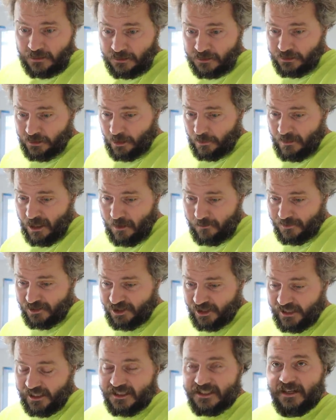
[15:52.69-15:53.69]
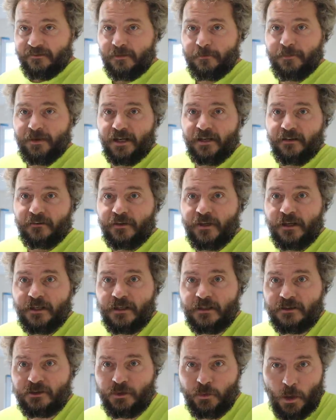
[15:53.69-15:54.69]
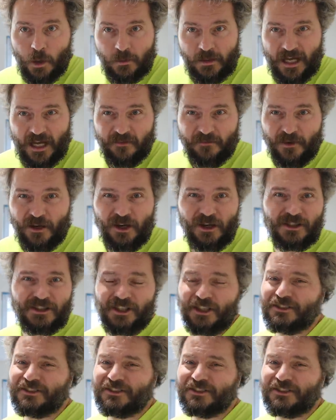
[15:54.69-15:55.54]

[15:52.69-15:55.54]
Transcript: So I'm hoping she gets every bit of 209 for hers.